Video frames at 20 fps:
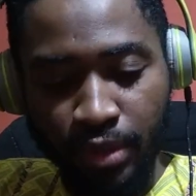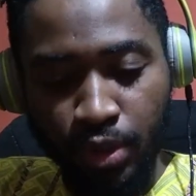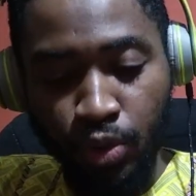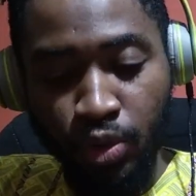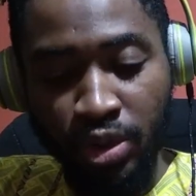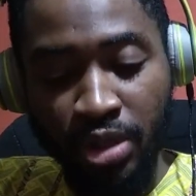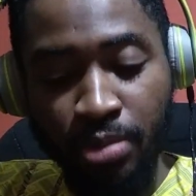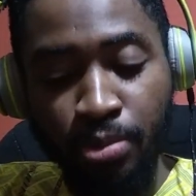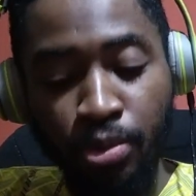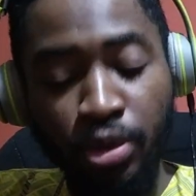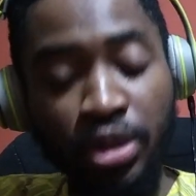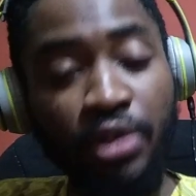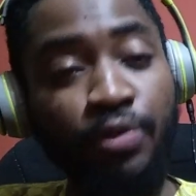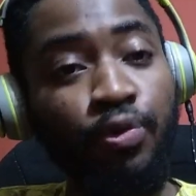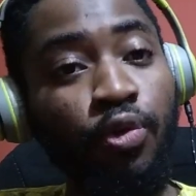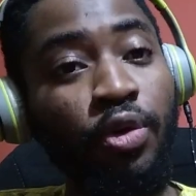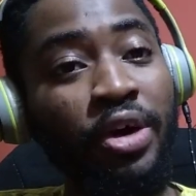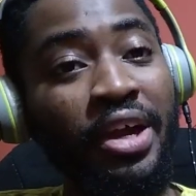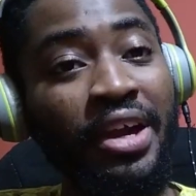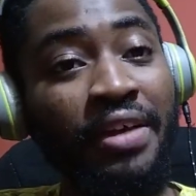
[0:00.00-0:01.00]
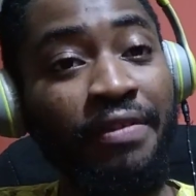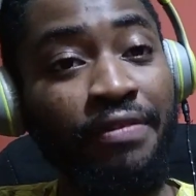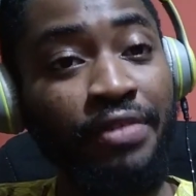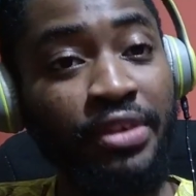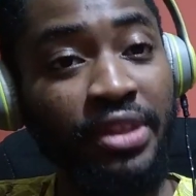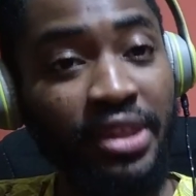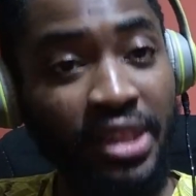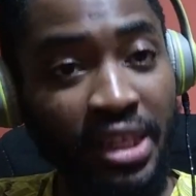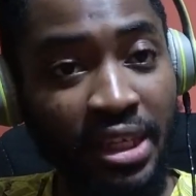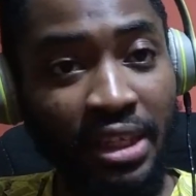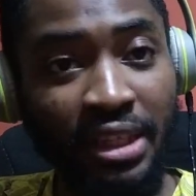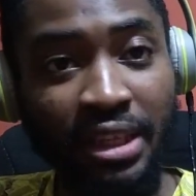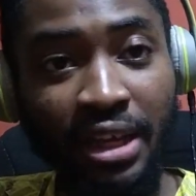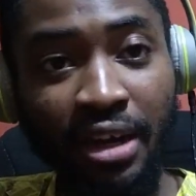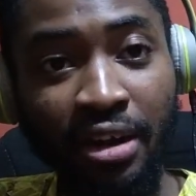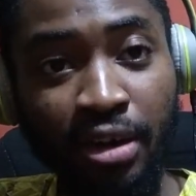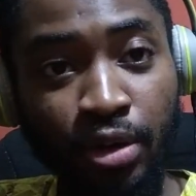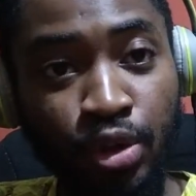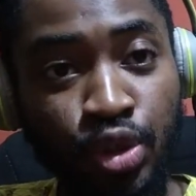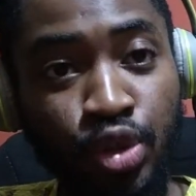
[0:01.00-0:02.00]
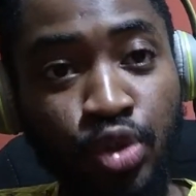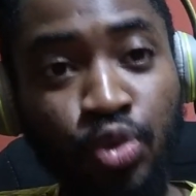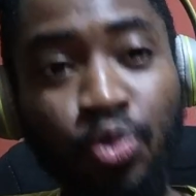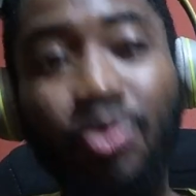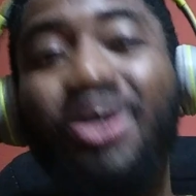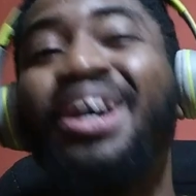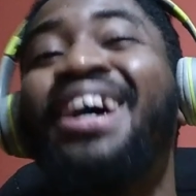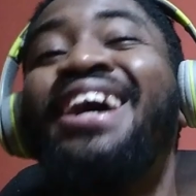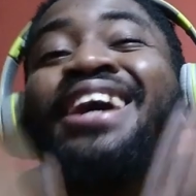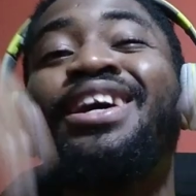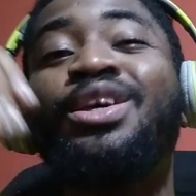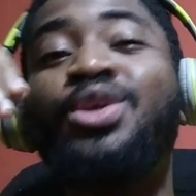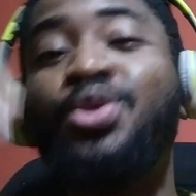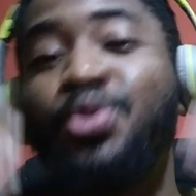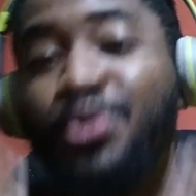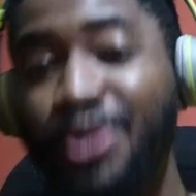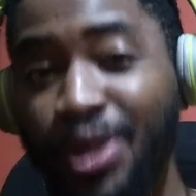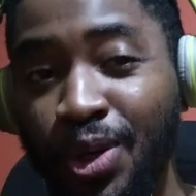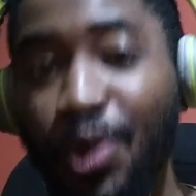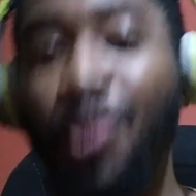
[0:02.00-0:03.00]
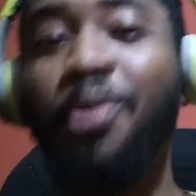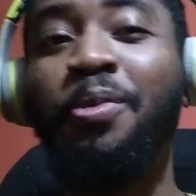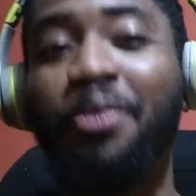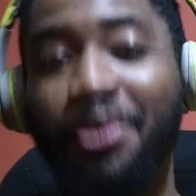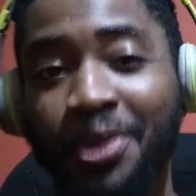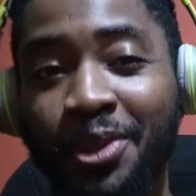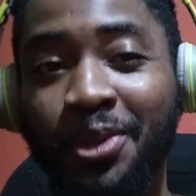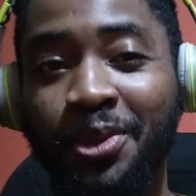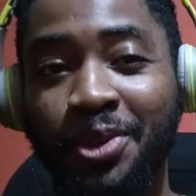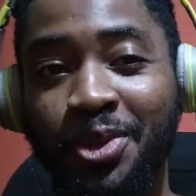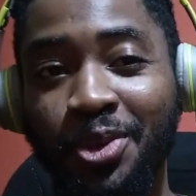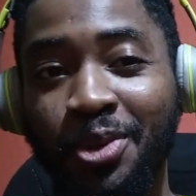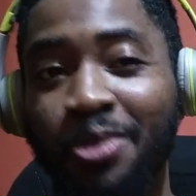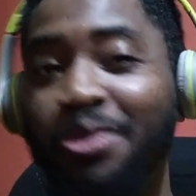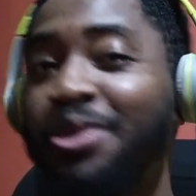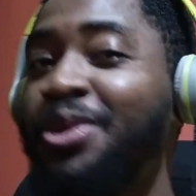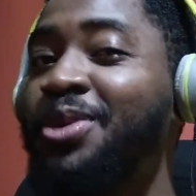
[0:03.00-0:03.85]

you need money for everything around you, and you dey owe money on top.